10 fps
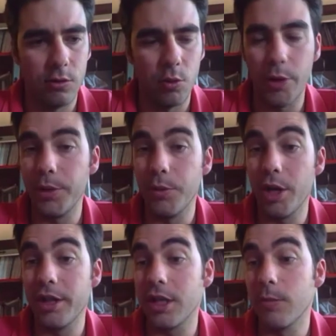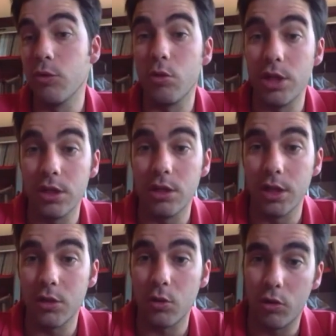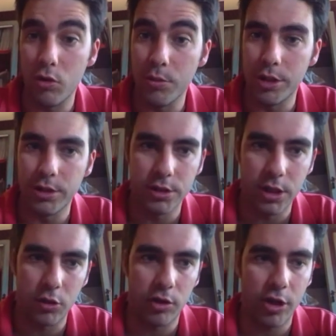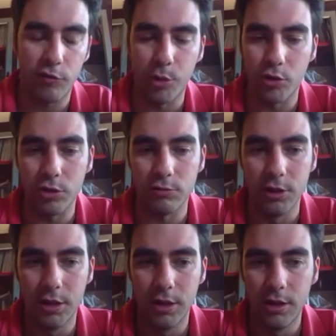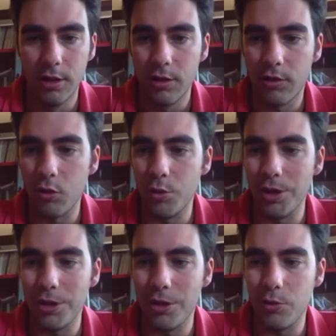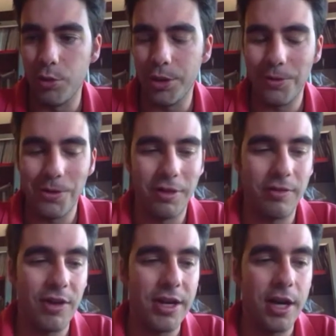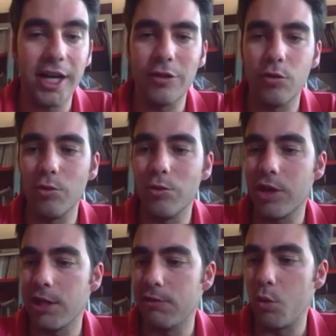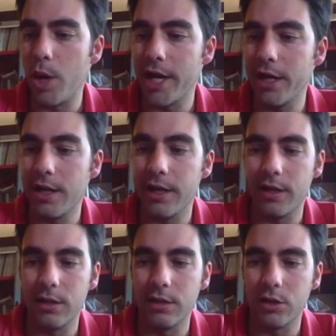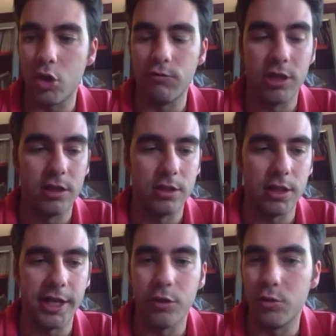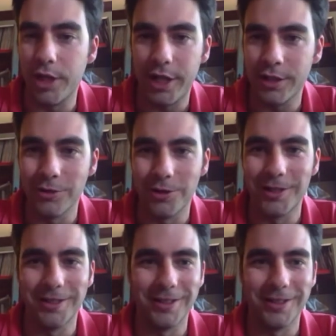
when it comes to the consumer outside of Portugal. So it's very hard to sell a wine and call it Aragonês or